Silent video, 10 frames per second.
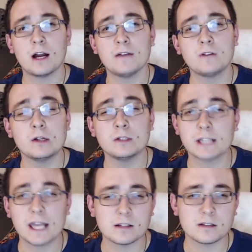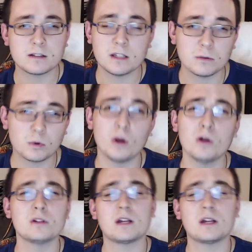I follow the Kansas City Royals.